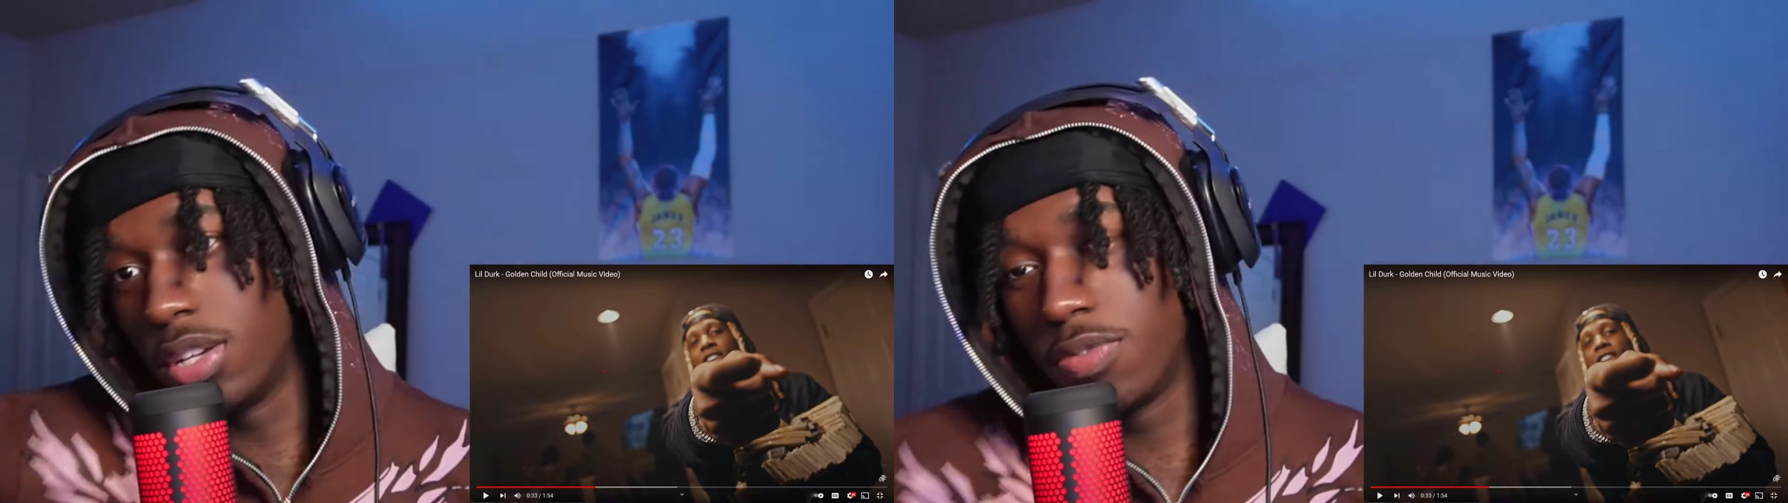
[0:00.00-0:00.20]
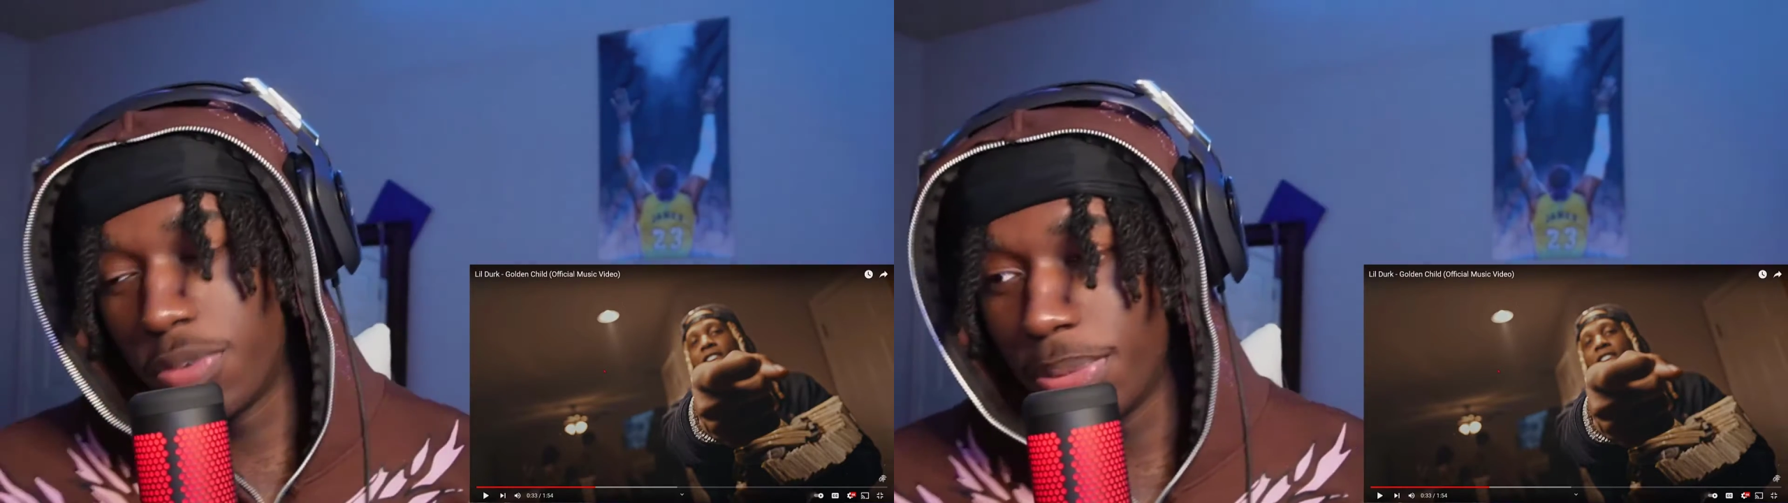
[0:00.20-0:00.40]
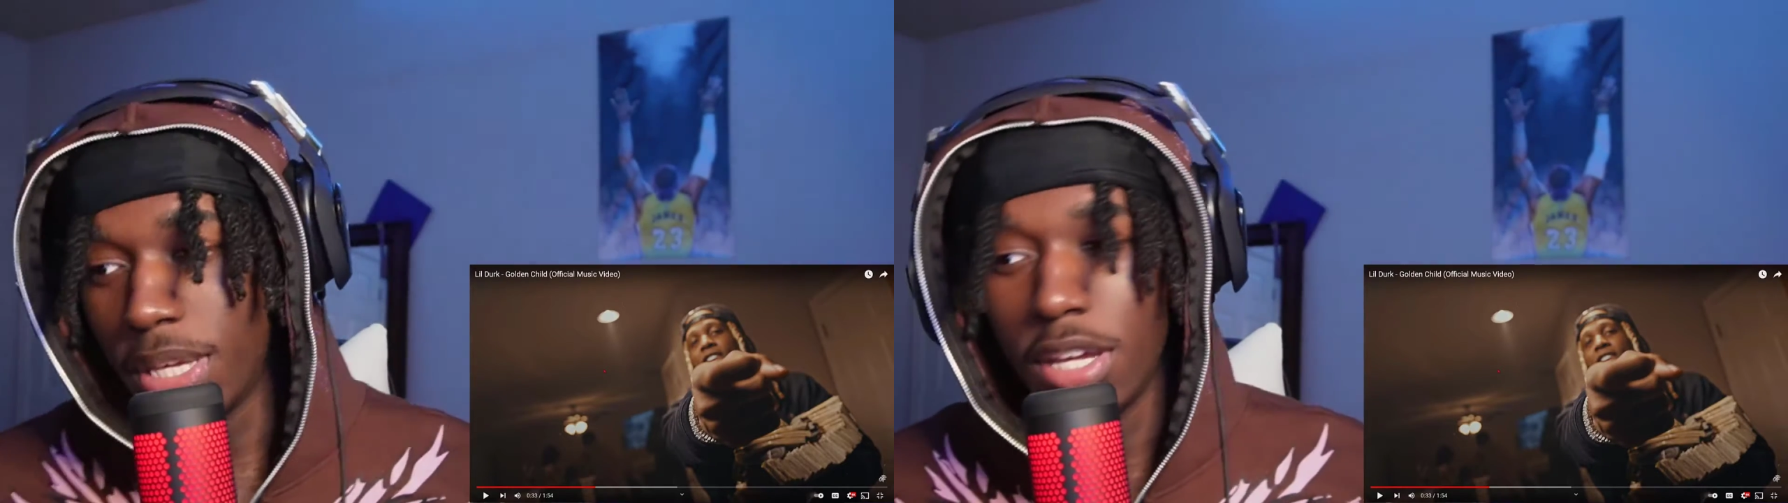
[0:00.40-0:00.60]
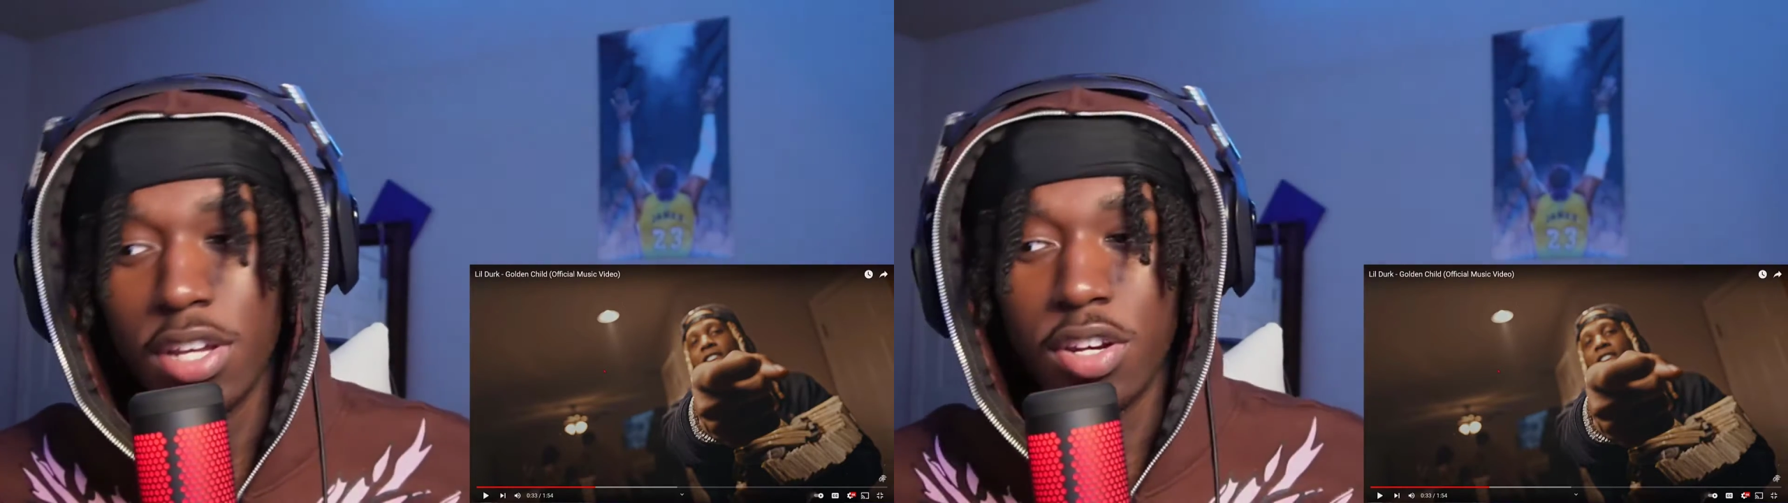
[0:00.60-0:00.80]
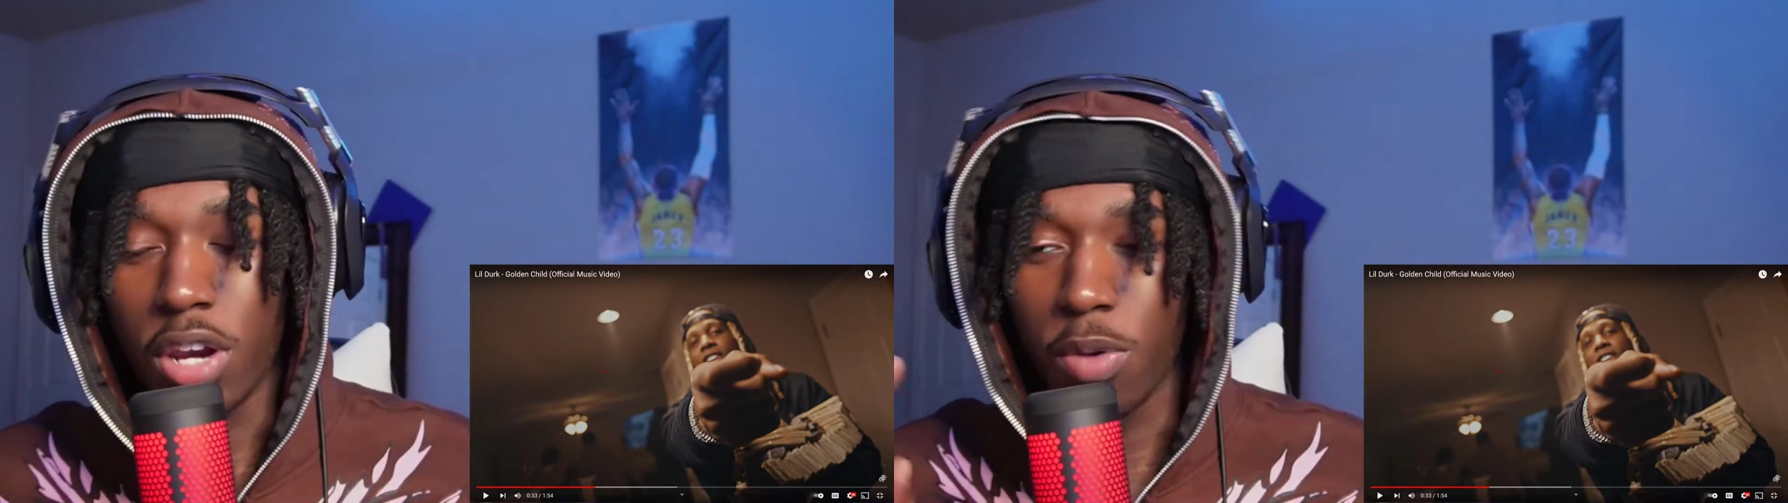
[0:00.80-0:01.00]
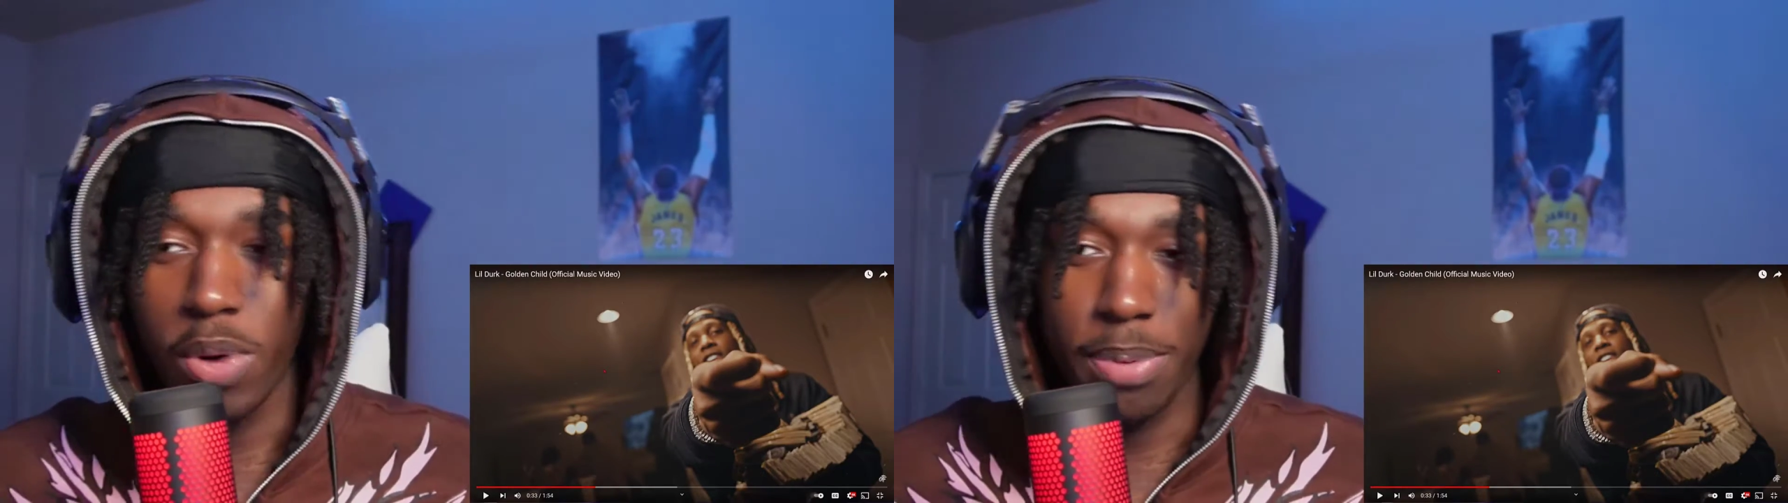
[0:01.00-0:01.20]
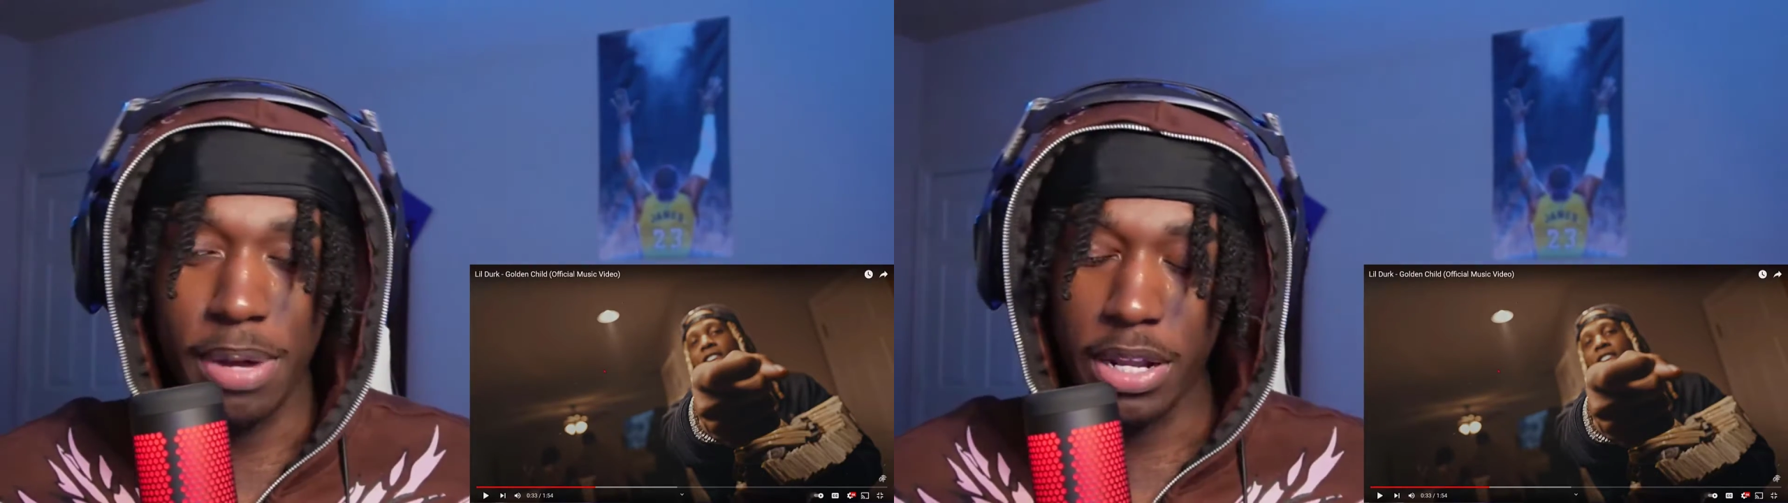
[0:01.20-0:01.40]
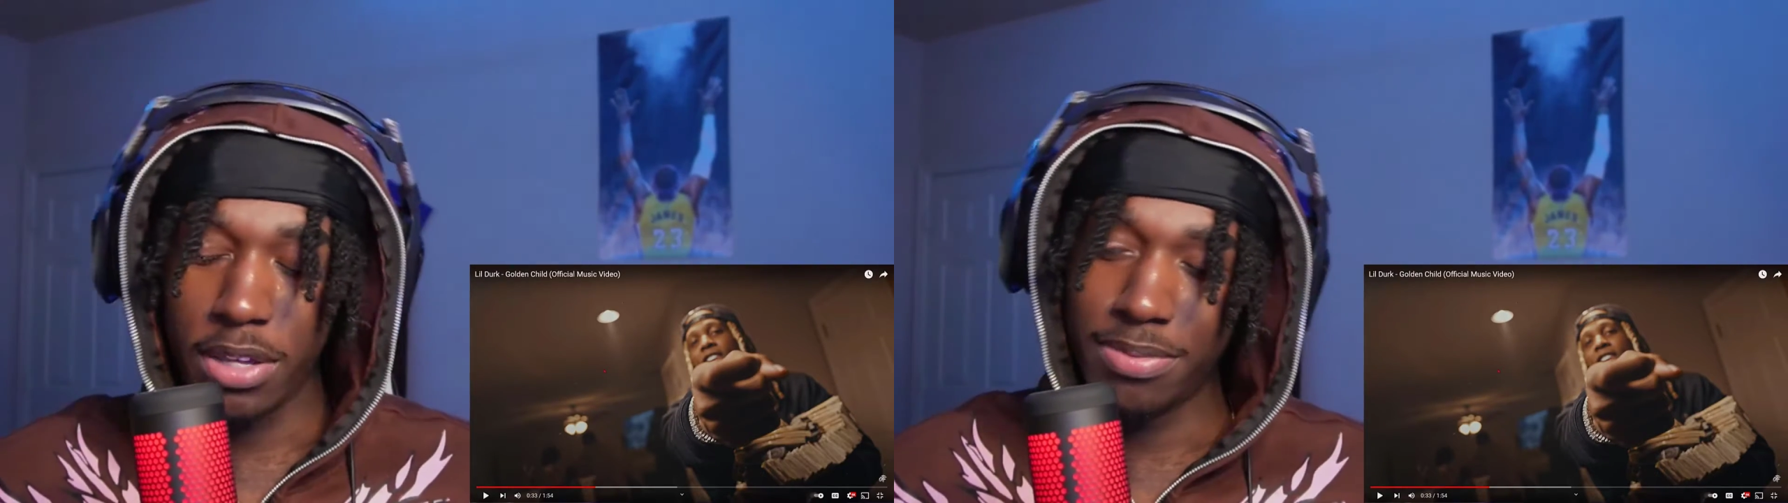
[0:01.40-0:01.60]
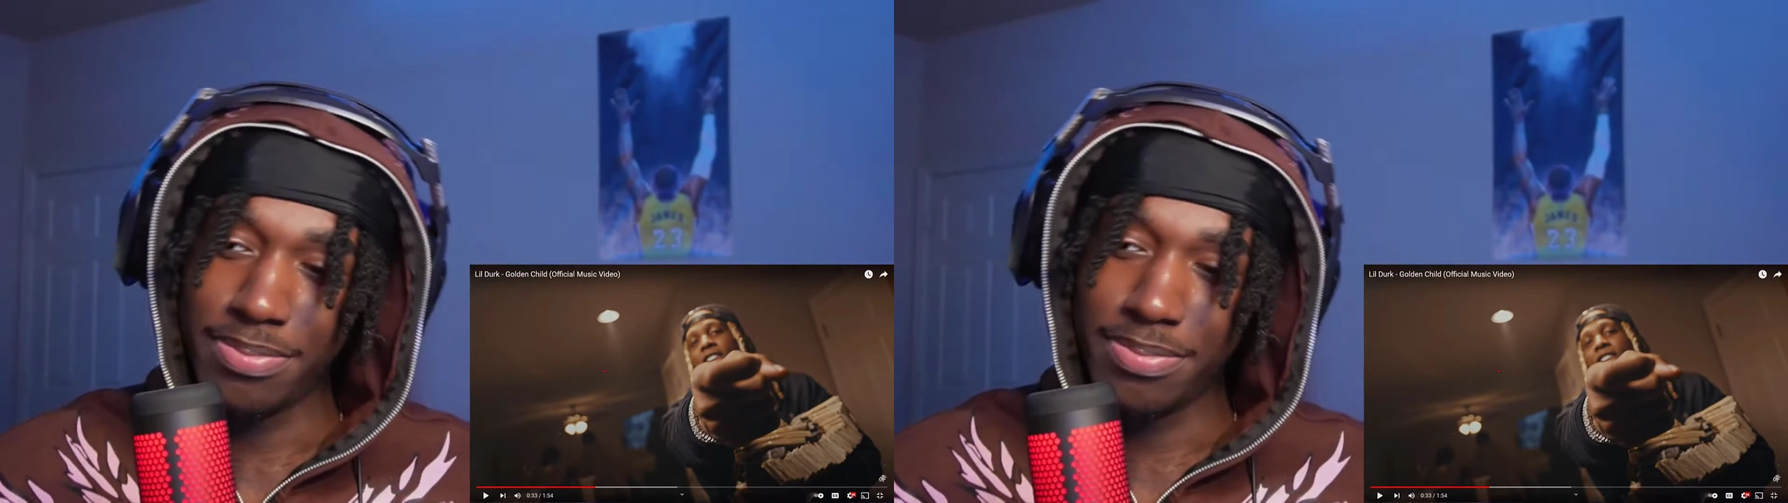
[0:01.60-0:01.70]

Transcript: You feel me? Don't even worry about it.